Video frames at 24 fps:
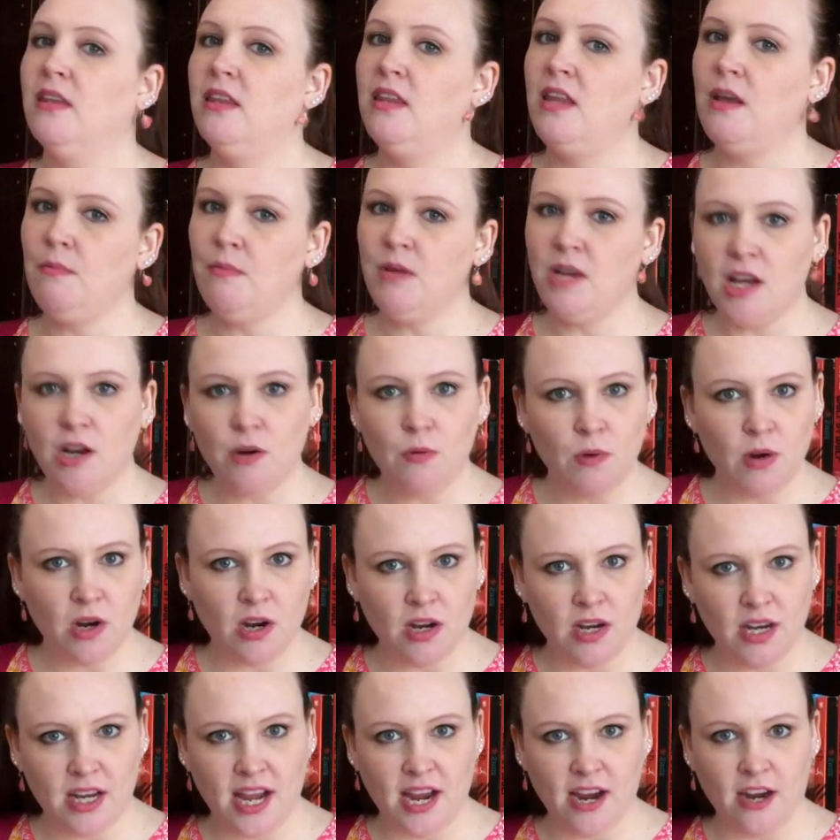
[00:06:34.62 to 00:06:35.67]
Then we got to work
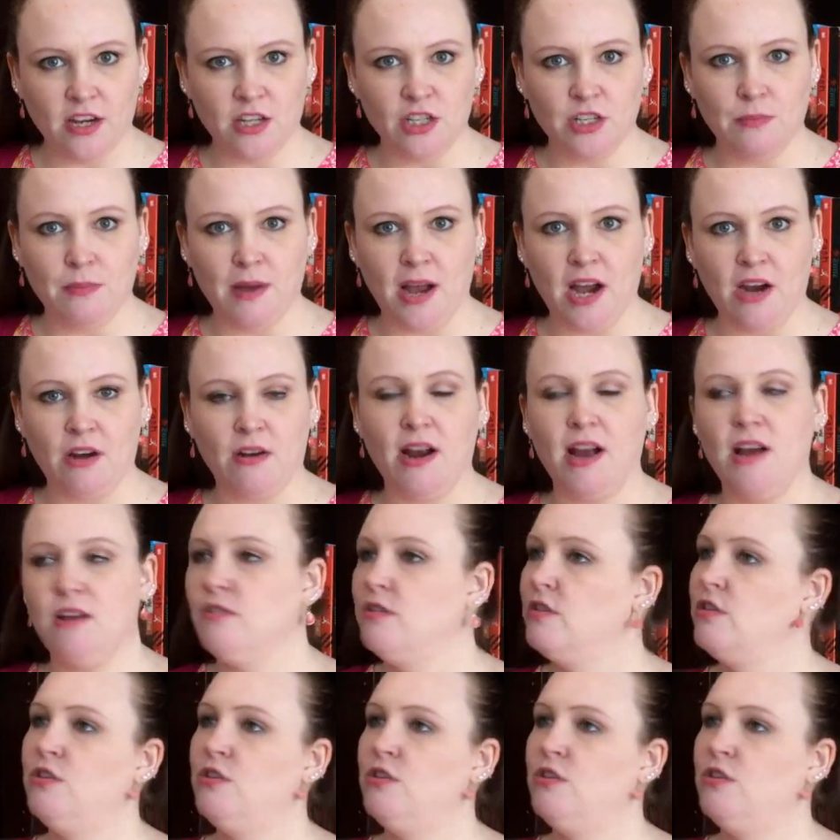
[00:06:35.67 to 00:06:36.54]
on a character background.